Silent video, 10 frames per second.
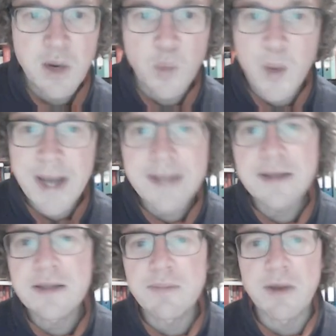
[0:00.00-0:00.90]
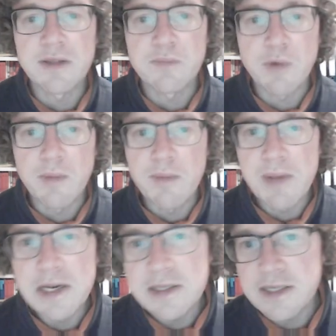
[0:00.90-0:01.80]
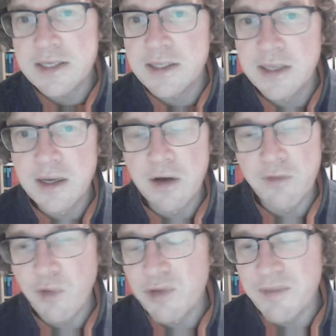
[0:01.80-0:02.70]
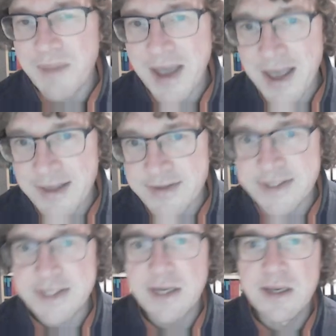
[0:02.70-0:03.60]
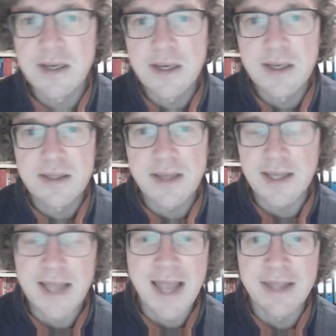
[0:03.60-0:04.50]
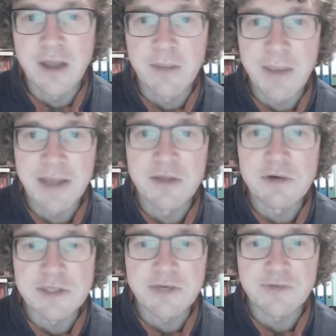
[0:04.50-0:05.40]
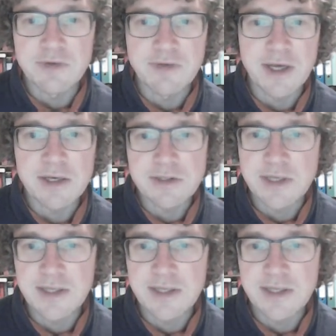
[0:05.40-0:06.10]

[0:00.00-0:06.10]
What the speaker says: weighted by the probability of all the paths that end up at those different values.